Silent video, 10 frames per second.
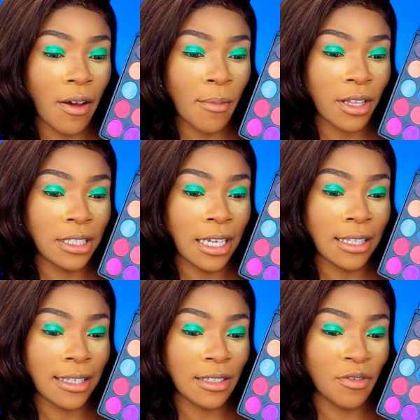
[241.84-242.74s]
Now I'm going to
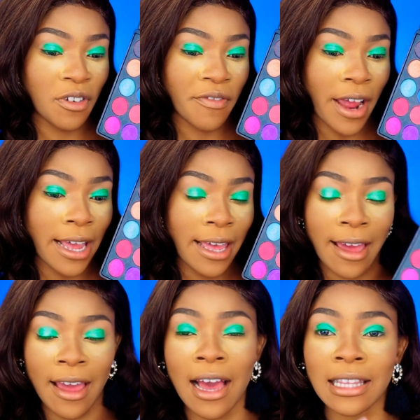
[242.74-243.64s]
take this green right
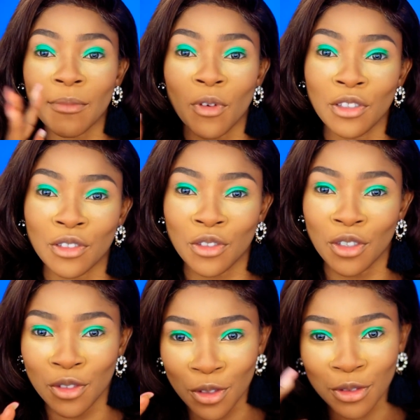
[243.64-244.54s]
here and I'm going to
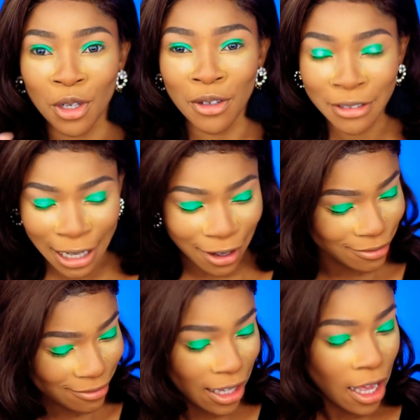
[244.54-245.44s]
just tone
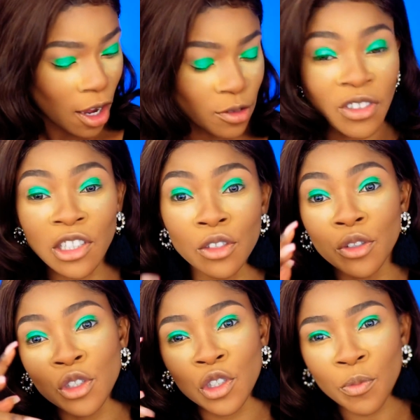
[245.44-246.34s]
down because I'm trying to
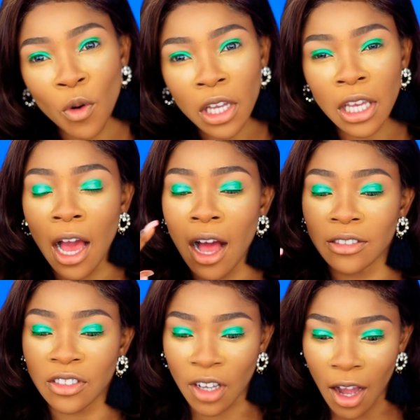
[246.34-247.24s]
look smoky
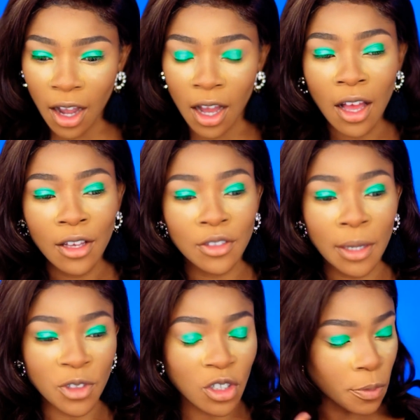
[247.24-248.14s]
and dark. So
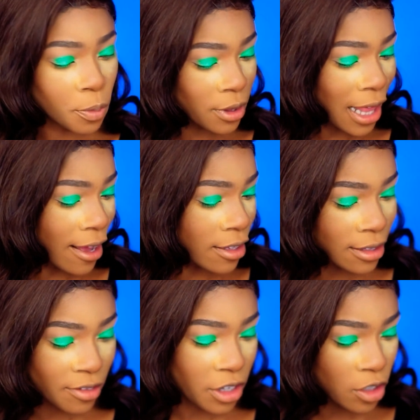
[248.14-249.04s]
I'm just going to put that
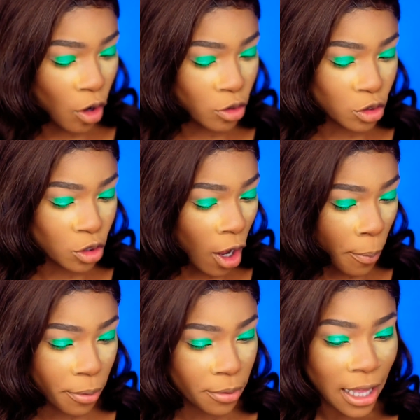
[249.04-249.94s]
green on
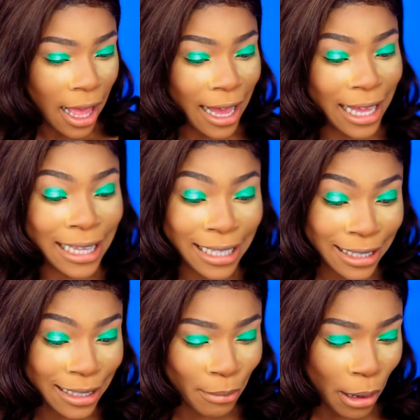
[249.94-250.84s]
top,
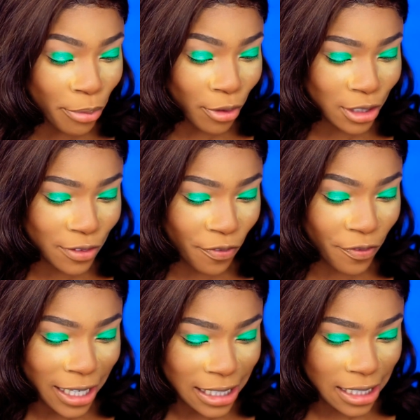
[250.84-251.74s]
cleaning my brush
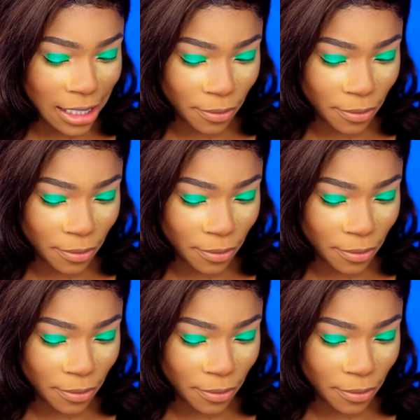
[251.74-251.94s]
first.